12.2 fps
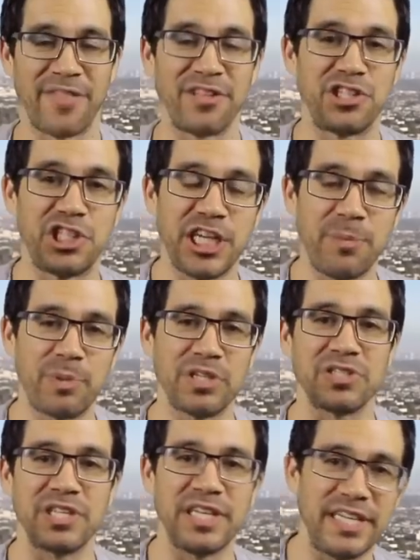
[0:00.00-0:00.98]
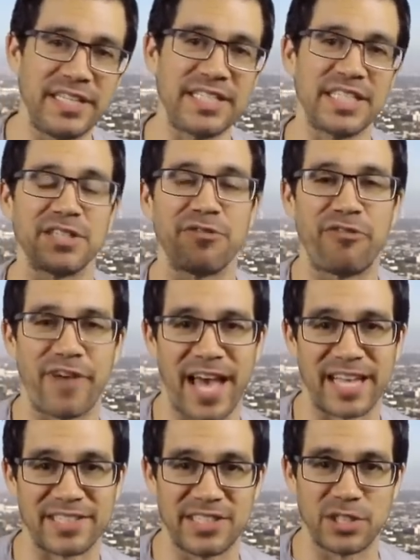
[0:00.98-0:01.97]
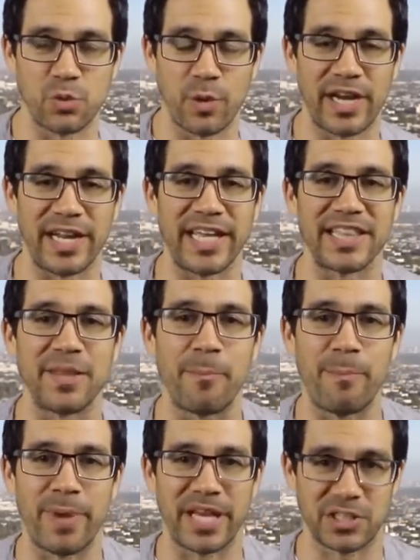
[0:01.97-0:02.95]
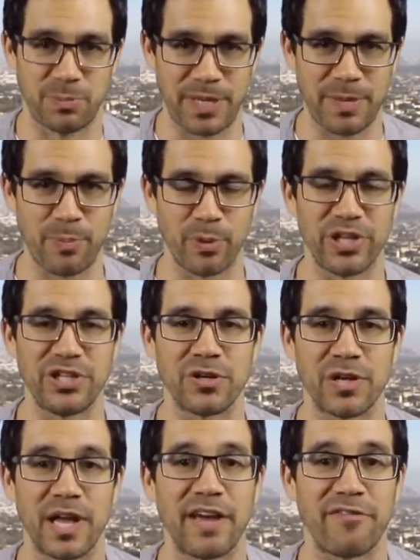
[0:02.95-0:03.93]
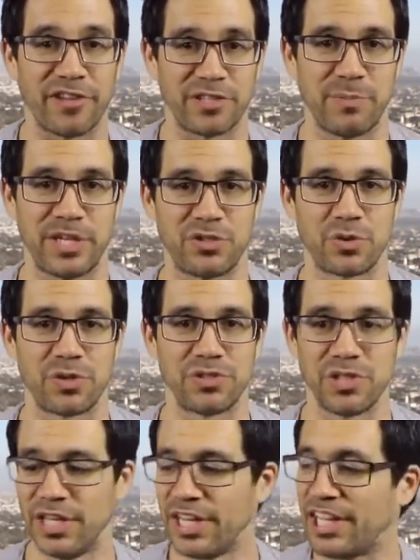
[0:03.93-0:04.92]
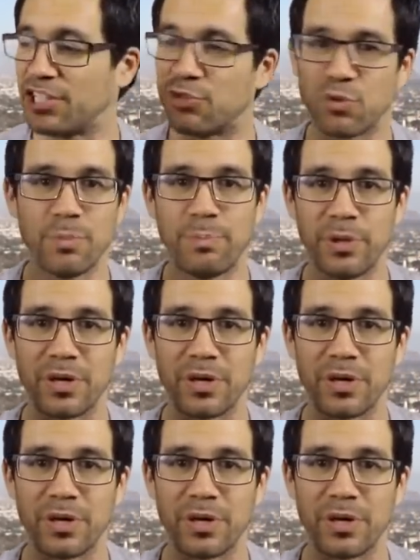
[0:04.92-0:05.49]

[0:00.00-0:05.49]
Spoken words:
And the cheapest, easiest, fastest way to get the best people in your life as mentors is through